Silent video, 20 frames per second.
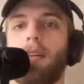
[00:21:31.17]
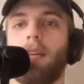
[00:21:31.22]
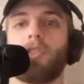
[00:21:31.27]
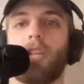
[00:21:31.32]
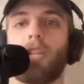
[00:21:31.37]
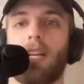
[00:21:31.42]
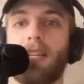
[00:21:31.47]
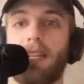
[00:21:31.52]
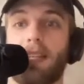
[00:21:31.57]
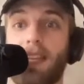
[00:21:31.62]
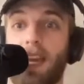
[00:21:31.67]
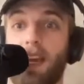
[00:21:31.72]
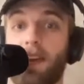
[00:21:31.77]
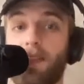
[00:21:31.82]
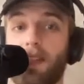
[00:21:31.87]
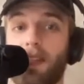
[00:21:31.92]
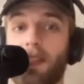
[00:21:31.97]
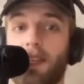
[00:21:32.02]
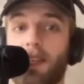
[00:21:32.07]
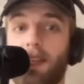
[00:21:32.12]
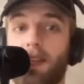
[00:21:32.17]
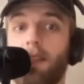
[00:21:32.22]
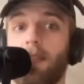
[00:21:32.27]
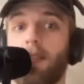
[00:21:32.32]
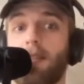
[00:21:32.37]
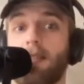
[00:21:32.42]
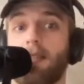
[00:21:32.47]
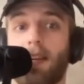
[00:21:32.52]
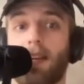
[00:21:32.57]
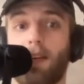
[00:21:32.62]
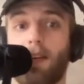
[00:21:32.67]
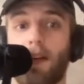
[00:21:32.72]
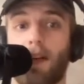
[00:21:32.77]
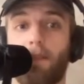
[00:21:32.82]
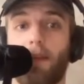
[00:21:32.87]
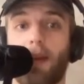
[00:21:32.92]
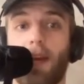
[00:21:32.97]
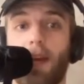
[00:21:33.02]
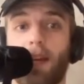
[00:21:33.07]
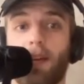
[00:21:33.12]
JD Davidson, the second
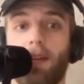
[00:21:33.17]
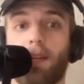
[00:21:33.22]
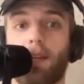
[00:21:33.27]
round pick.